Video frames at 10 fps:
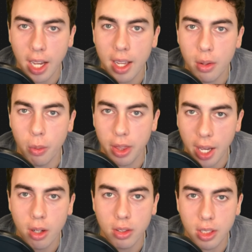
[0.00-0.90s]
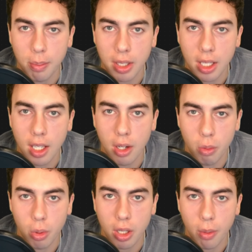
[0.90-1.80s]
inside without unzipping it
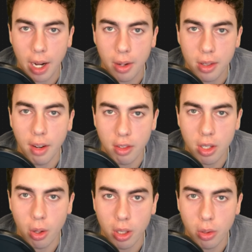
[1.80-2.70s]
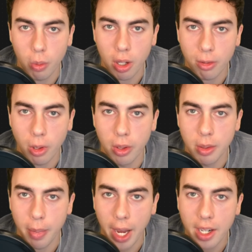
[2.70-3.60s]
and rooting around. Every node in your workflow
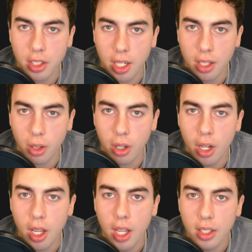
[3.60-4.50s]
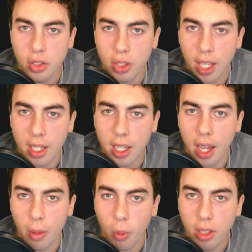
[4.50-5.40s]
is a baggage handler standing
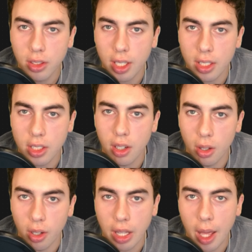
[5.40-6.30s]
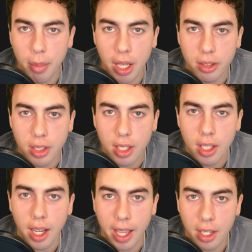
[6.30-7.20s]
at one station along that belt.
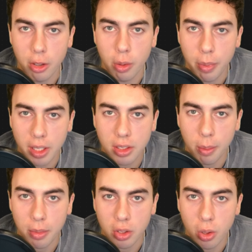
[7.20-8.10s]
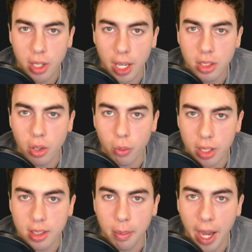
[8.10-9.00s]
A handler picks up the suitcase,
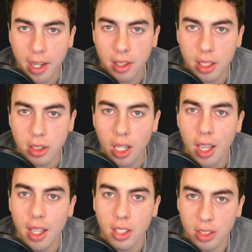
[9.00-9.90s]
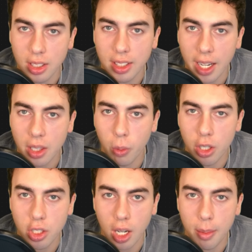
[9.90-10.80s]
reads the packing list, does exactly
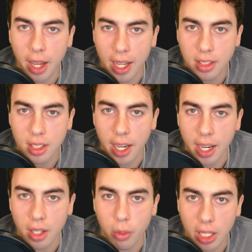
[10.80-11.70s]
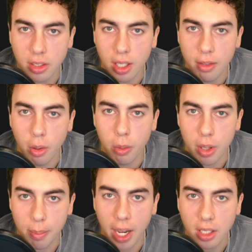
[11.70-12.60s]
one job, adds a tag, corrects a label,
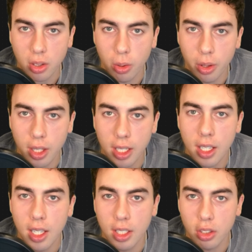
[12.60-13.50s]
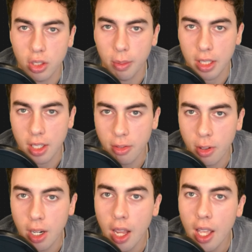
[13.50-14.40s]
repacks the whole thing into something
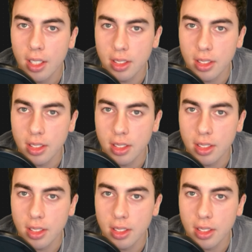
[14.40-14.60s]
different,